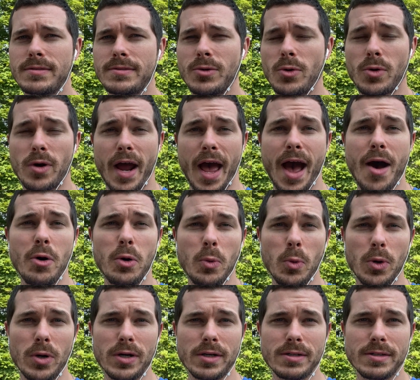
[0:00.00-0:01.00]
or how it
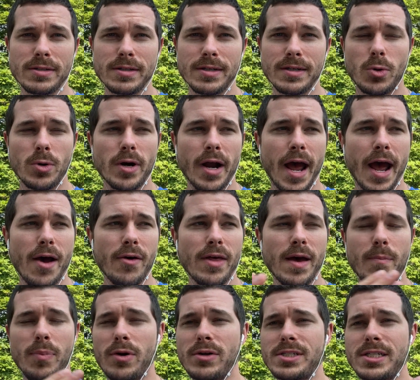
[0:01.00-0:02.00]
worked or how
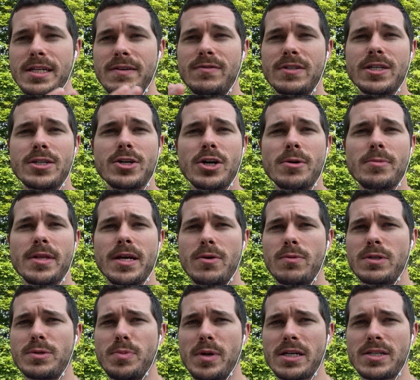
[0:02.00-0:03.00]
that person even determined that it
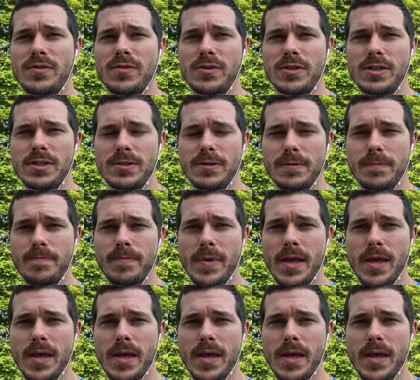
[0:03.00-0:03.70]
was best for you.